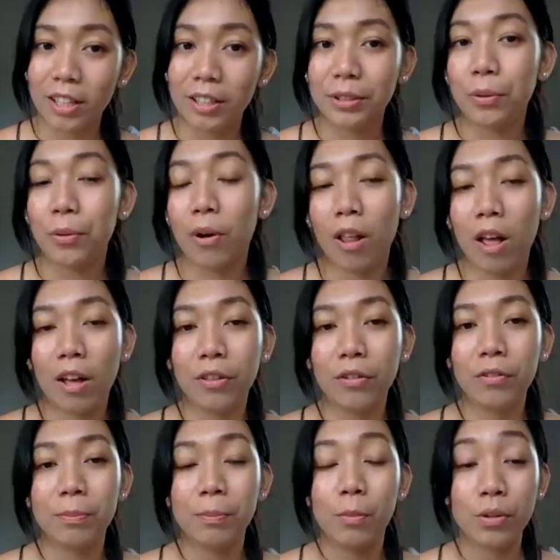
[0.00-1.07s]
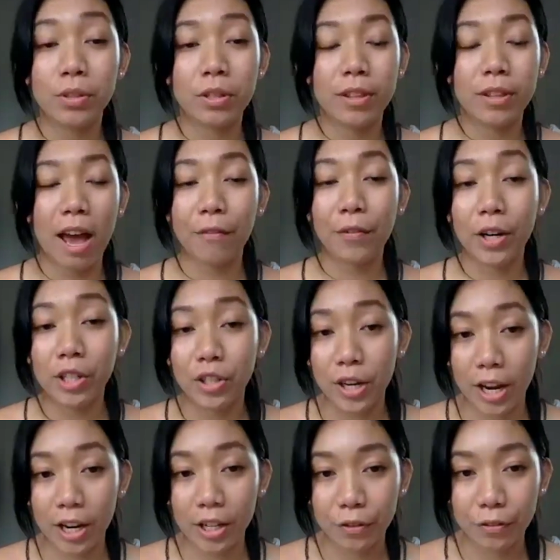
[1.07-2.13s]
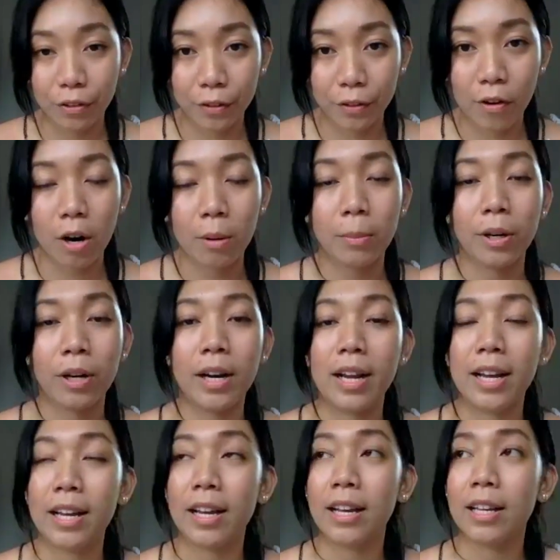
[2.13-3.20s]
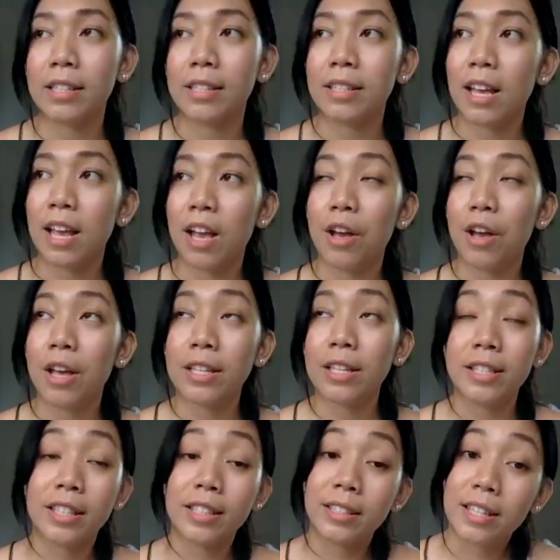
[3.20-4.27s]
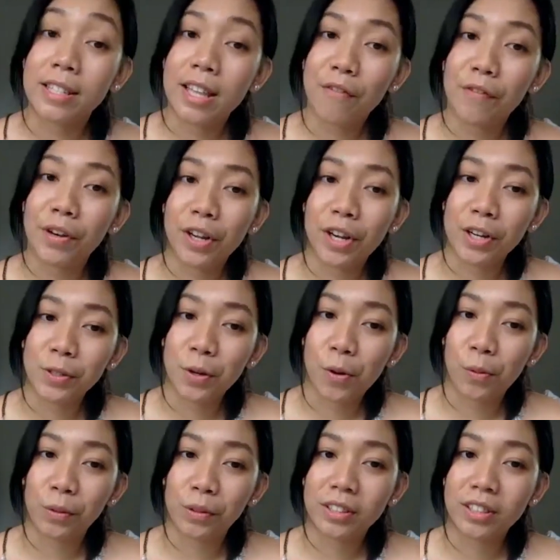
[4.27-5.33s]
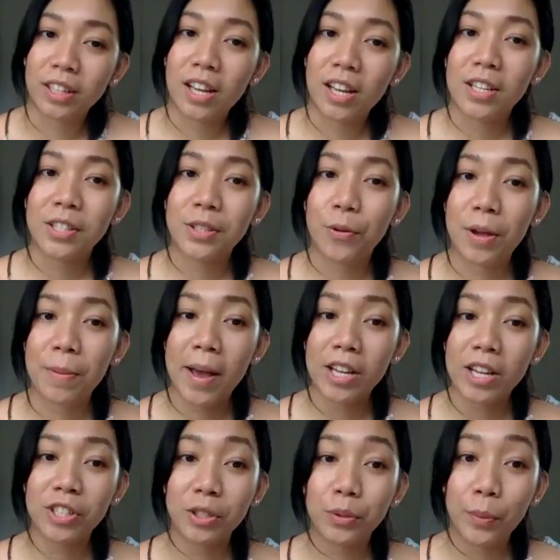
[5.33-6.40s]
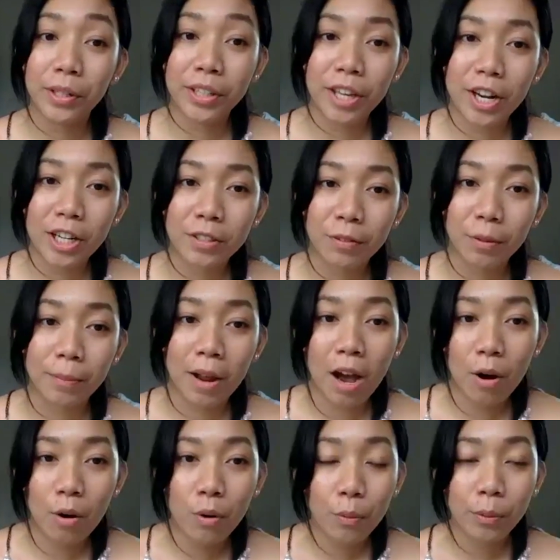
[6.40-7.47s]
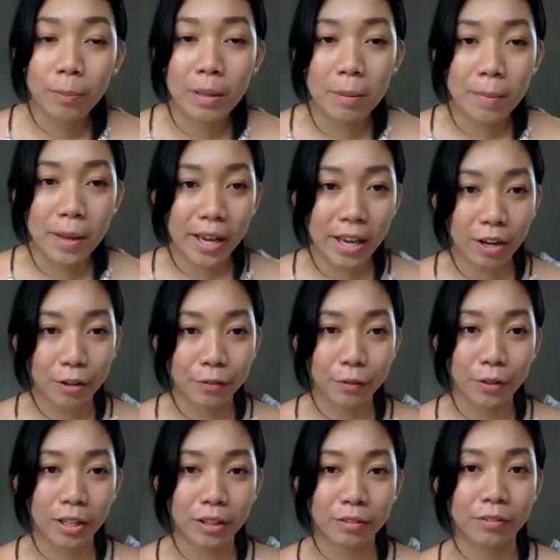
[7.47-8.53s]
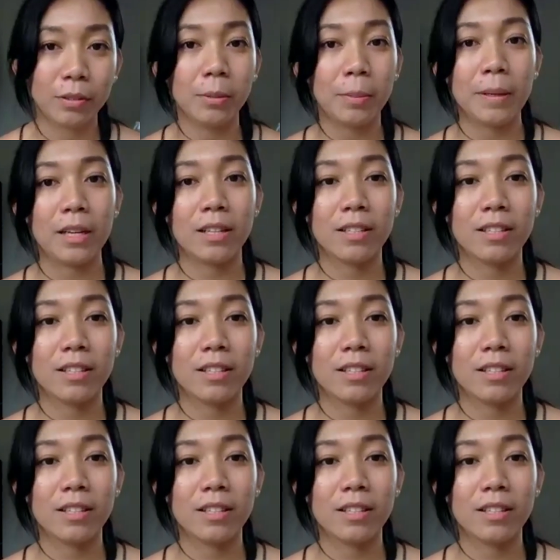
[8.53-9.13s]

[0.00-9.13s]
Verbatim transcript: So a lot of, most, the average age of our farmer is sixty-seven years old. So imagine twenty years from now, who will be making our food in the Philippines.